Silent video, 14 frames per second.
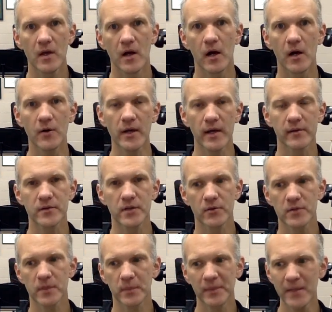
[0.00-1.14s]
Okay, so
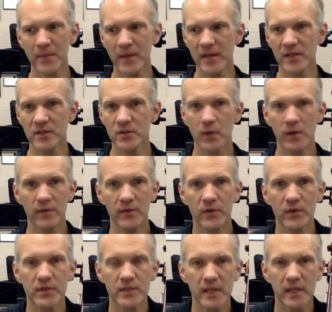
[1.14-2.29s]
to play pages 12 and
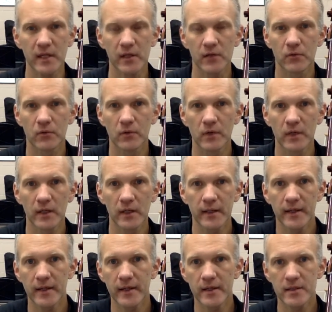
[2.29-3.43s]
13, you really
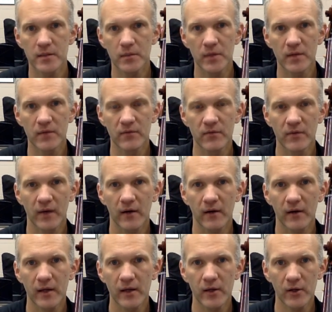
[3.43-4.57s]
need to be
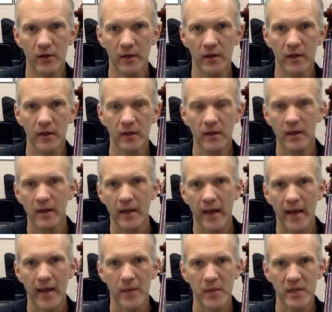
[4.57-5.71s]
very good
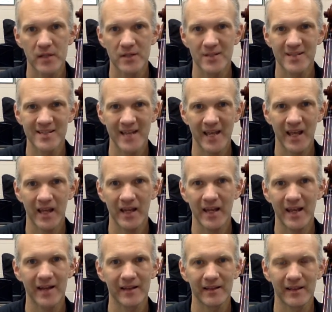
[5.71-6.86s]
at pages 10
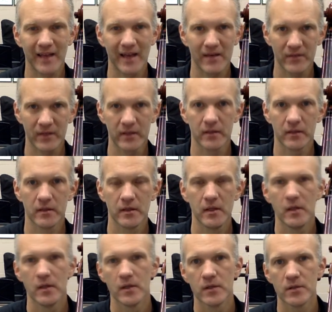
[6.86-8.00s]
and 11.
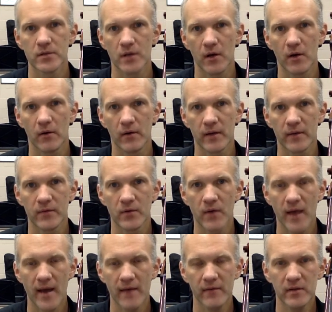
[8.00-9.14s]
So if you
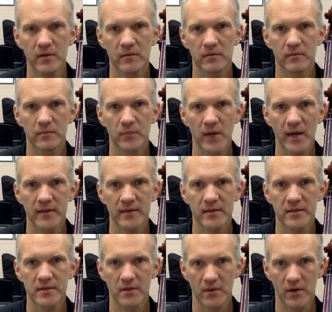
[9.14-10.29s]
haven't
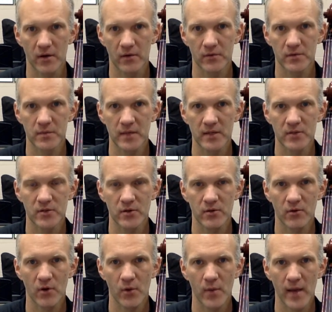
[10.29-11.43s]
practiced those, make sure you
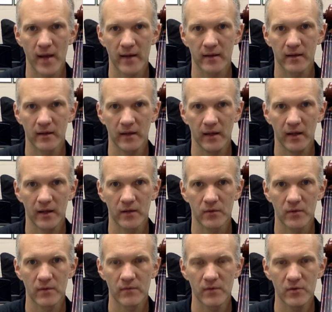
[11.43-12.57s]
go back and
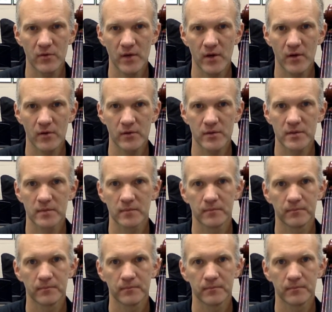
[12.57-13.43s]
review those.